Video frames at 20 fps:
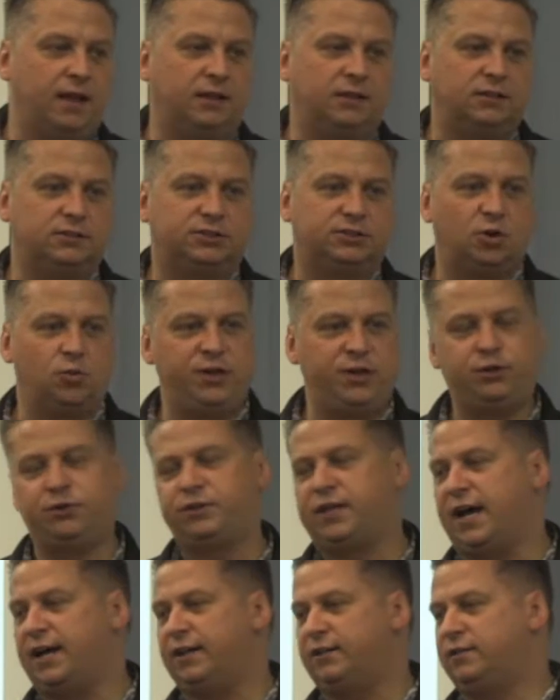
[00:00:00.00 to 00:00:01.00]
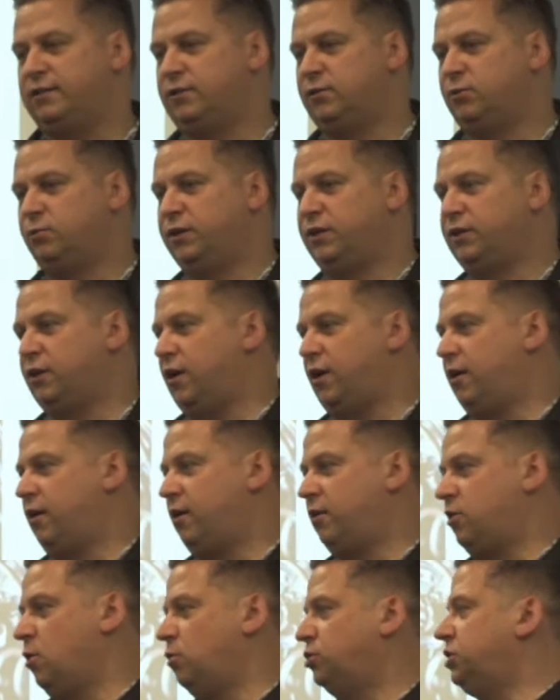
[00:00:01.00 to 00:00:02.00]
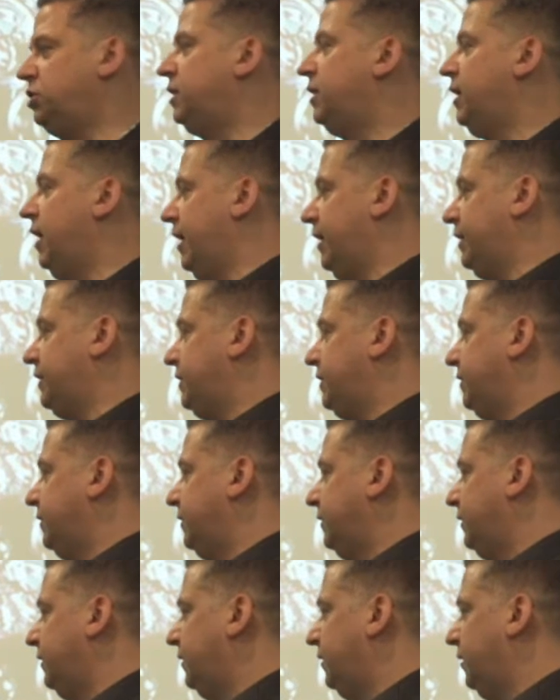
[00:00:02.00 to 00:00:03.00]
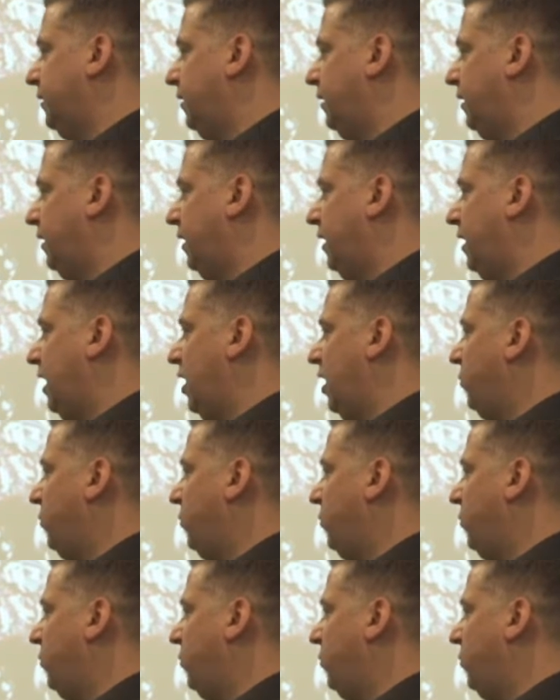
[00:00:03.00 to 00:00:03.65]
So we do that with our coaching clients. And